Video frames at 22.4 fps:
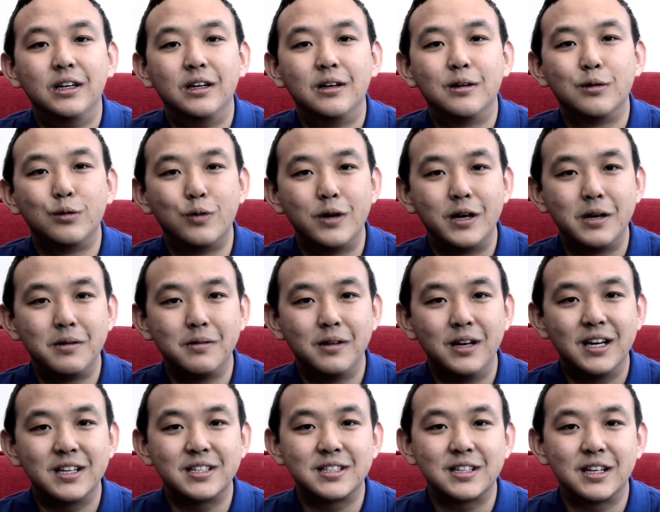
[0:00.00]
When
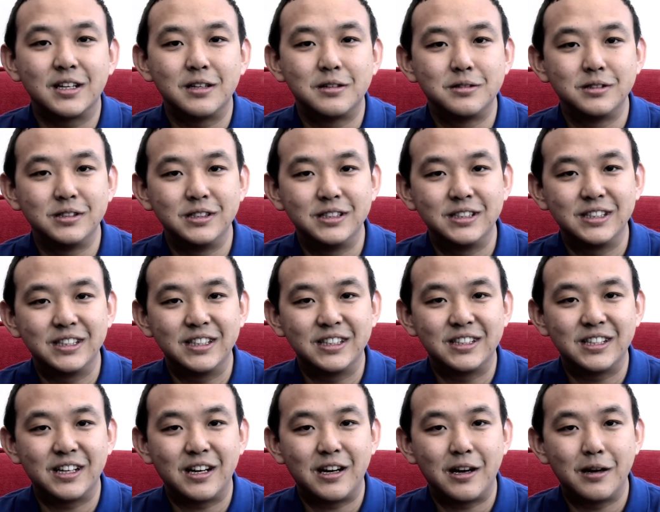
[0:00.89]
will I start doing
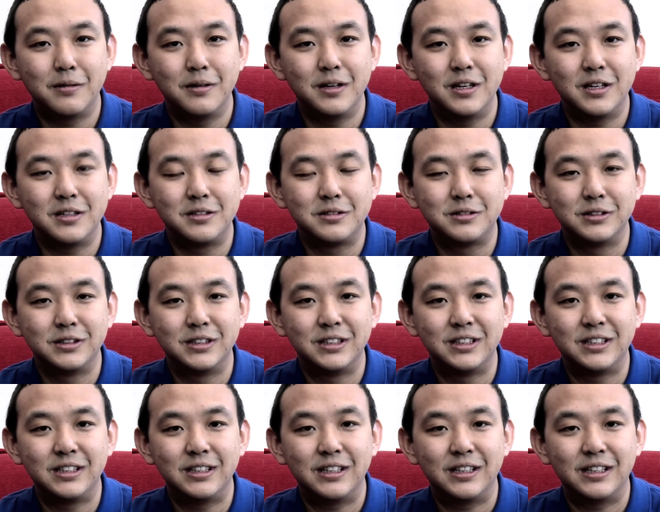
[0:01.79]
it? How will I do
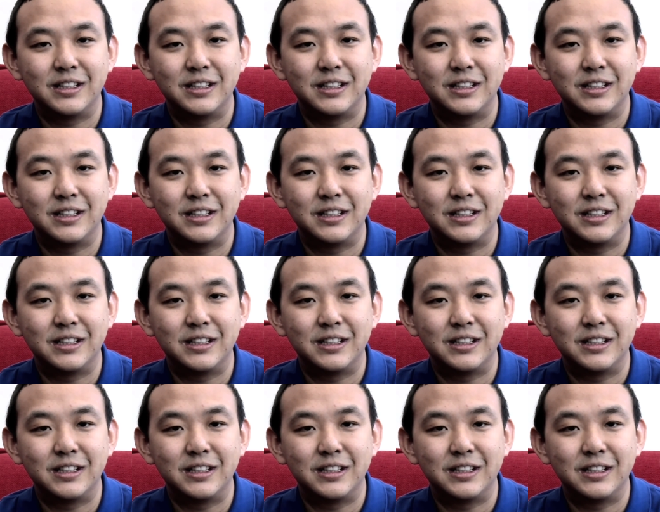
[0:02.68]
it?